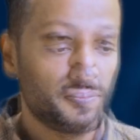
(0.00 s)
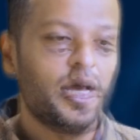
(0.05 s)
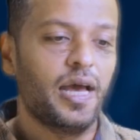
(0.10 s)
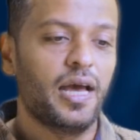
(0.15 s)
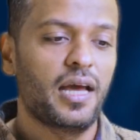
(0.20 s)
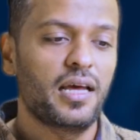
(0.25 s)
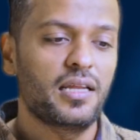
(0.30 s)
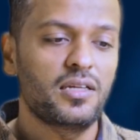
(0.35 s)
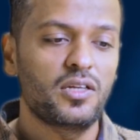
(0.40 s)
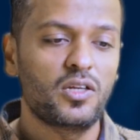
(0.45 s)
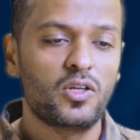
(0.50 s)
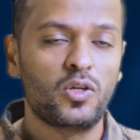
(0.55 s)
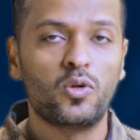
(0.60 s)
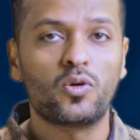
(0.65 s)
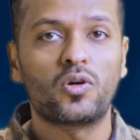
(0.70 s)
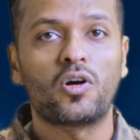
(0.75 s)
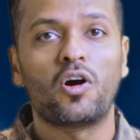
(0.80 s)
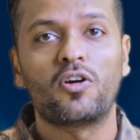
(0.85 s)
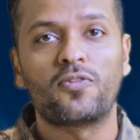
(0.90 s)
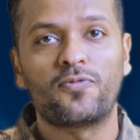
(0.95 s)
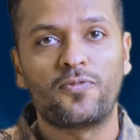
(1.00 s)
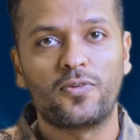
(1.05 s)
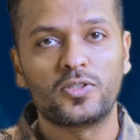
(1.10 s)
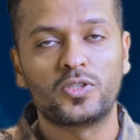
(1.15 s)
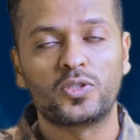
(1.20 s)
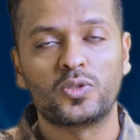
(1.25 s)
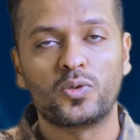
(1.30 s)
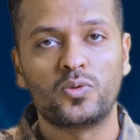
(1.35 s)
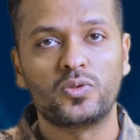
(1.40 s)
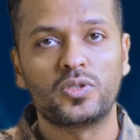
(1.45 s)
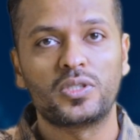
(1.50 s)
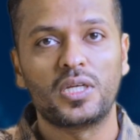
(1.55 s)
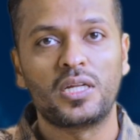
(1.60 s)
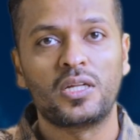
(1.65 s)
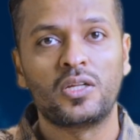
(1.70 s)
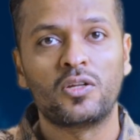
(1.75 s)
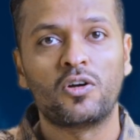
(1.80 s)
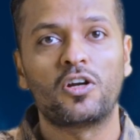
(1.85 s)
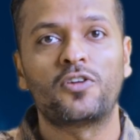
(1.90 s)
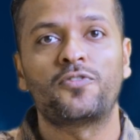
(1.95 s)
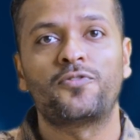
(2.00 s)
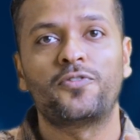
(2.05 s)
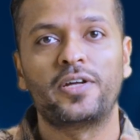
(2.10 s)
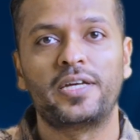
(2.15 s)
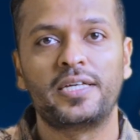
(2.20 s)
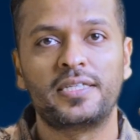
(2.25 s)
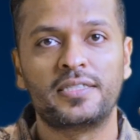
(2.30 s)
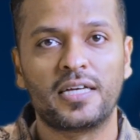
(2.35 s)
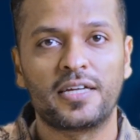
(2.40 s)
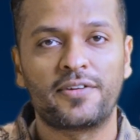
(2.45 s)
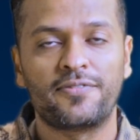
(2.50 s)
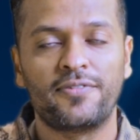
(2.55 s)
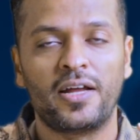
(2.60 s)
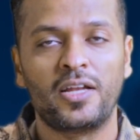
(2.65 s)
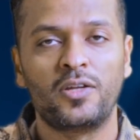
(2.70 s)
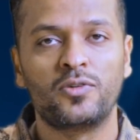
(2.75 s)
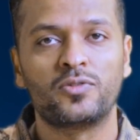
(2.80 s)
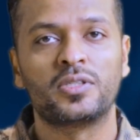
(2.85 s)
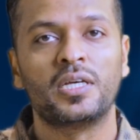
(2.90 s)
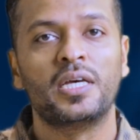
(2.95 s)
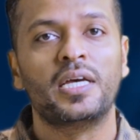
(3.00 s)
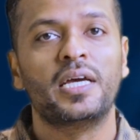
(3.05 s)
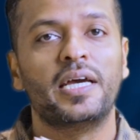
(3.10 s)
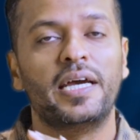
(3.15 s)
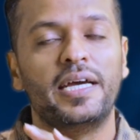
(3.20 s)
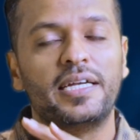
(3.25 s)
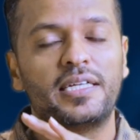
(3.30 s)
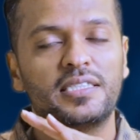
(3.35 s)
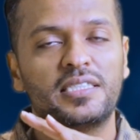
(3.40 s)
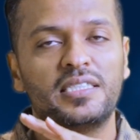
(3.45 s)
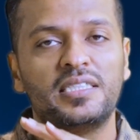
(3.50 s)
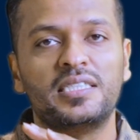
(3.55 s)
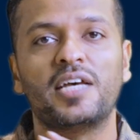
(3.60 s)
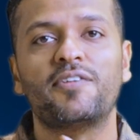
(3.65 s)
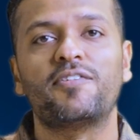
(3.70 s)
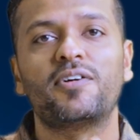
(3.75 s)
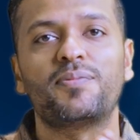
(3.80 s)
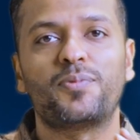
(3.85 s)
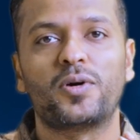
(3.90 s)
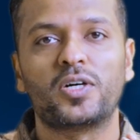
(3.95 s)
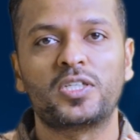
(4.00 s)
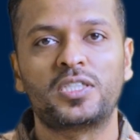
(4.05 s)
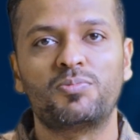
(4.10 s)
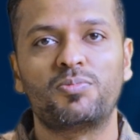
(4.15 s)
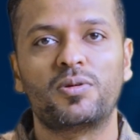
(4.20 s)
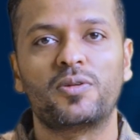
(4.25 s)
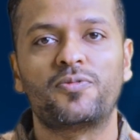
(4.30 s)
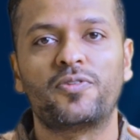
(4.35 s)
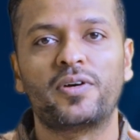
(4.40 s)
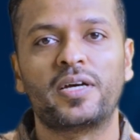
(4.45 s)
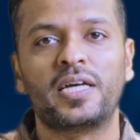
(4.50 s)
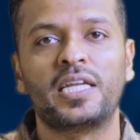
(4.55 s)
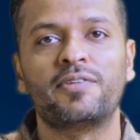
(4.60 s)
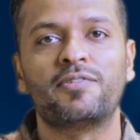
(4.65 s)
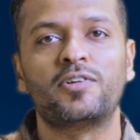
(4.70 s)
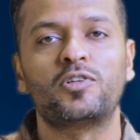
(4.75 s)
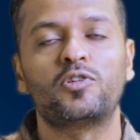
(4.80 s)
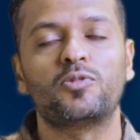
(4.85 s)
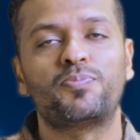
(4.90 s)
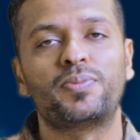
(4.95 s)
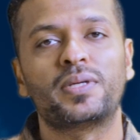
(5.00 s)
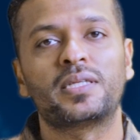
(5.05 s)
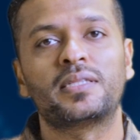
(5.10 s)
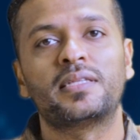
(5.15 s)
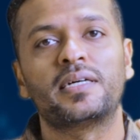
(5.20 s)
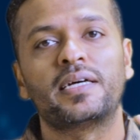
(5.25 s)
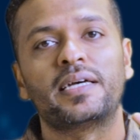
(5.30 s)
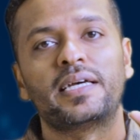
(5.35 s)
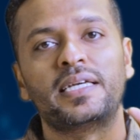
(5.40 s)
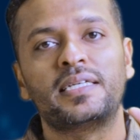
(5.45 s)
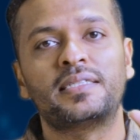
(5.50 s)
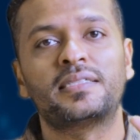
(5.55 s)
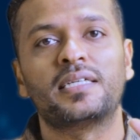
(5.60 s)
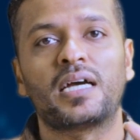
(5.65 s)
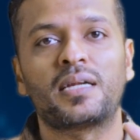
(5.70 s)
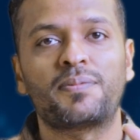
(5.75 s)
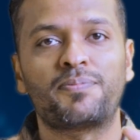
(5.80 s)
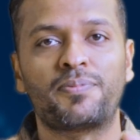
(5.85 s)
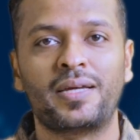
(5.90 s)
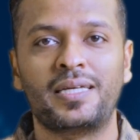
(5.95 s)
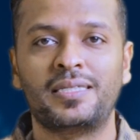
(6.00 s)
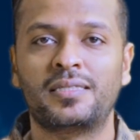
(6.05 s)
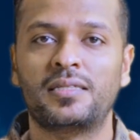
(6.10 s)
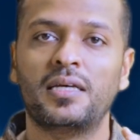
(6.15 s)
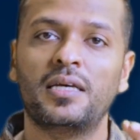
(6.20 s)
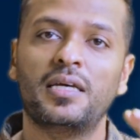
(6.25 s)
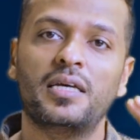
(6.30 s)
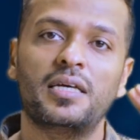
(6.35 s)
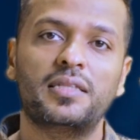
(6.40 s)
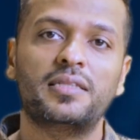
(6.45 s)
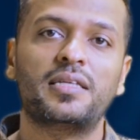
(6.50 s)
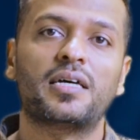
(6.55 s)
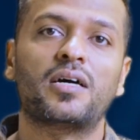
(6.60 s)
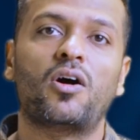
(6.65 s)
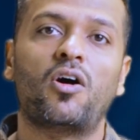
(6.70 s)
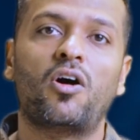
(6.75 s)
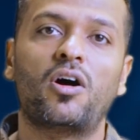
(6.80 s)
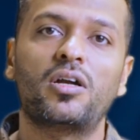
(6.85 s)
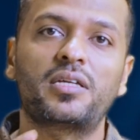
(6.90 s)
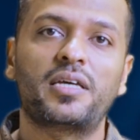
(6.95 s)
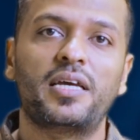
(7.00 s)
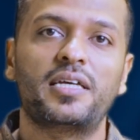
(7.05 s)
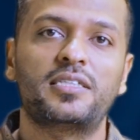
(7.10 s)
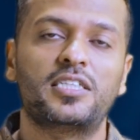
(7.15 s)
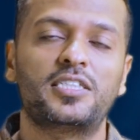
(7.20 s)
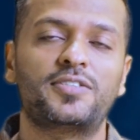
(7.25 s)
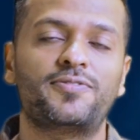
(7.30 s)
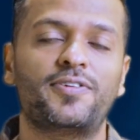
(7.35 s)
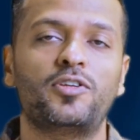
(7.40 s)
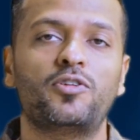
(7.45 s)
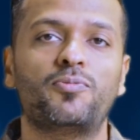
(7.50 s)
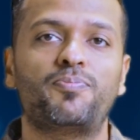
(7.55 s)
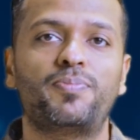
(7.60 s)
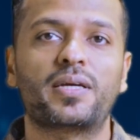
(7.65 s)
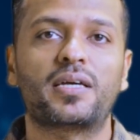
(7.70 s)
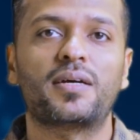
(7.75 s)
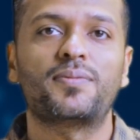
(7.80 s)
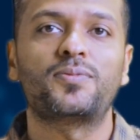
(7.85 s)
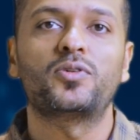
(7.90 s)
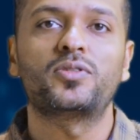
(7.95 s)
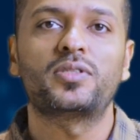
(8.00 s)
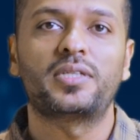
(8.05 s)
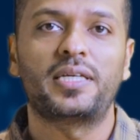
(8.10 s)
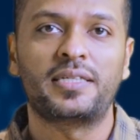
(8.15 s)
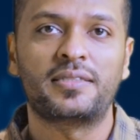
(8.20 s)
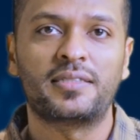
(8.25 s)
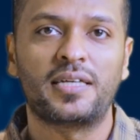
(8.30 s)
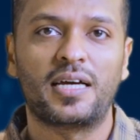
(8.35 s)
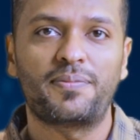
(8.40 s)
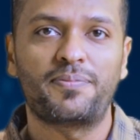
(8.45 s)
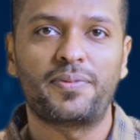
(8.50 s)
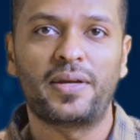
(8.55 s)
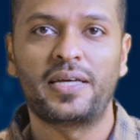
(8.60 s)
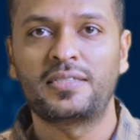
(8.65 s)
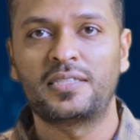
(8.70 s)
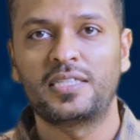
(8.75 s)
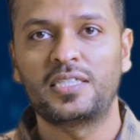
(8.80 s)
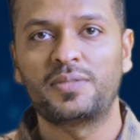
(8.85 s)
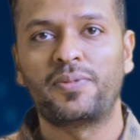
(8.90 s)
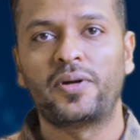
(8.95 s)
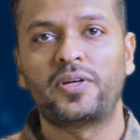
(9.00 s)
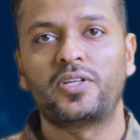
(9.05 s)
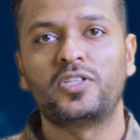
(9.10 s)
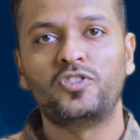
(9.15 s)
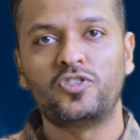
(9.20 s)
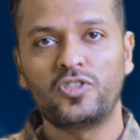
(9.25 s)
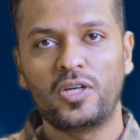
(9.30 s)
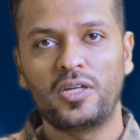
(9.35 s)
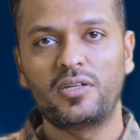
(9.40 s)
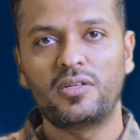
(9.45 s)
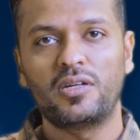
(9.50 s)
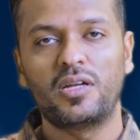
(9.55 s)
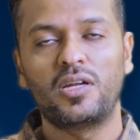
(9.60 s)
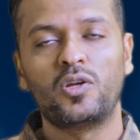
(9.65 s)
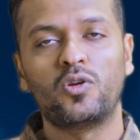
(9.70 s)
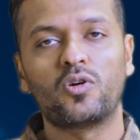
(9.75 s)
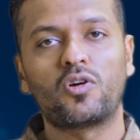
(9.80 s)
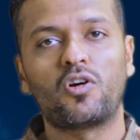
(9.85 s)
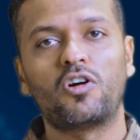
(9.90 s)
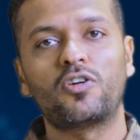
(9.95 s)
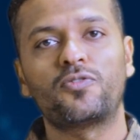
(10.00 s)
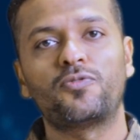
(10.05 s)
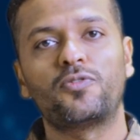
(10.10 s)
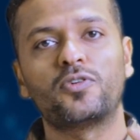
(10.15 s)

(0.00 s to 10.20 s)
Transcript: And look out for zones and not for exact values. It is never possible for anyone to pick the exact price. There are odd cases when you pick up those exact prices, but in general look out